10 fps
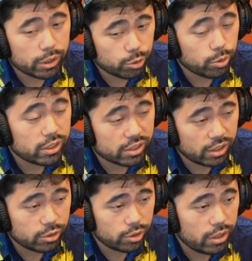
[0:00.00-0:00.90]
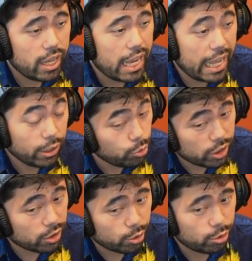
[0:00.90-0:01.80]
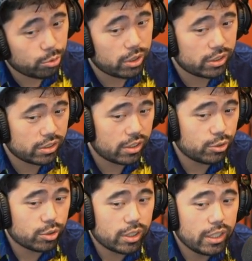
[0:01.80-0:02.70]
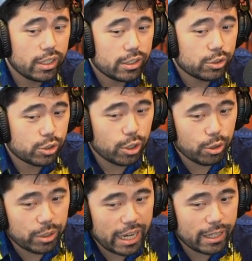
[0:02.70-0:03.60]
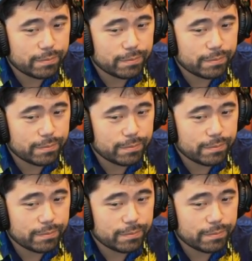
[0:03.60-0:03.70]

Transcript: to 2600 and you didn't go to 2600. So yeah.